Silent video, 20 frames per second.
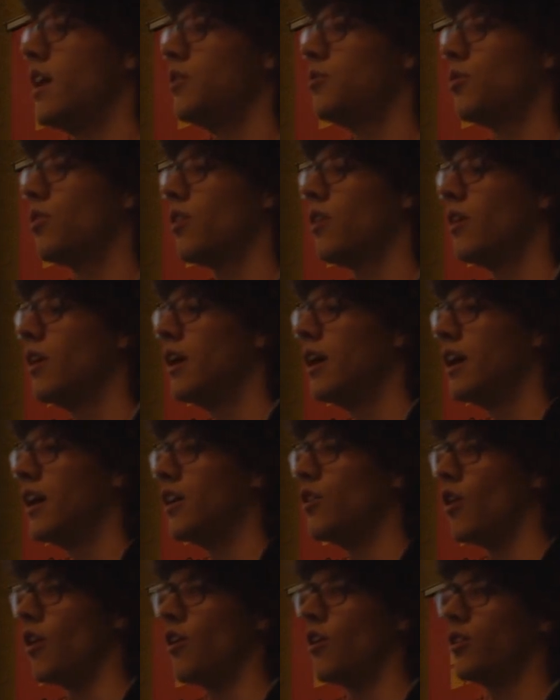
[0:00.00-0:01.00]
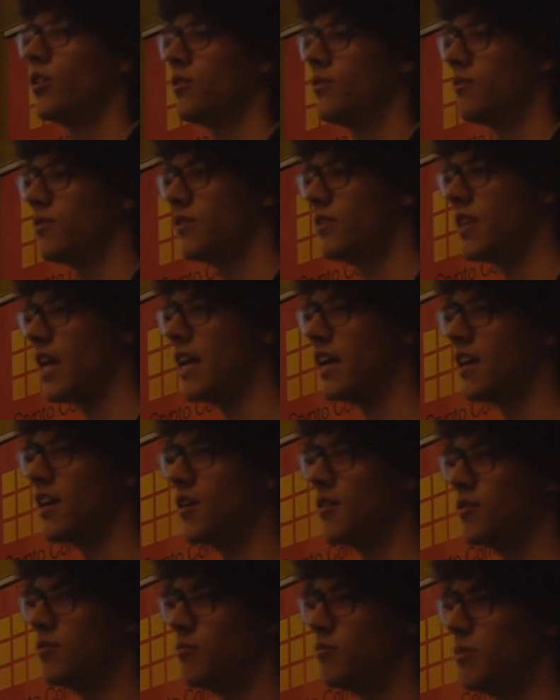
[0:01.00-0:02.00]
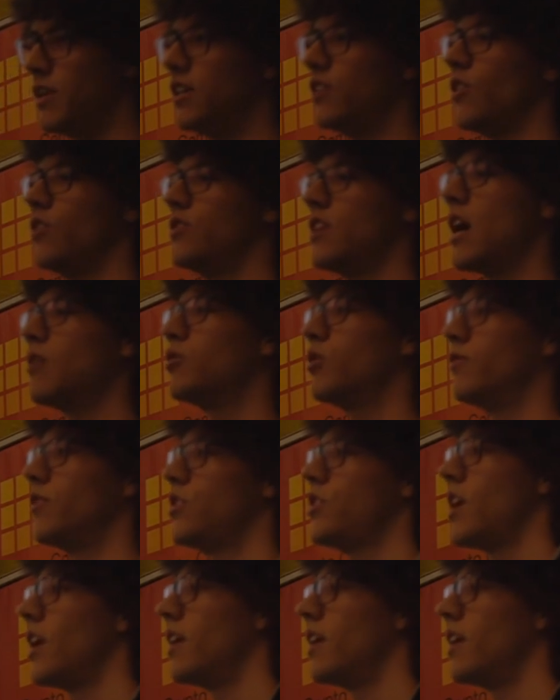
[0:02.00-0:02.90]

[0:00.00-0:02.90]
Network, you are not taking Bitcoins out of the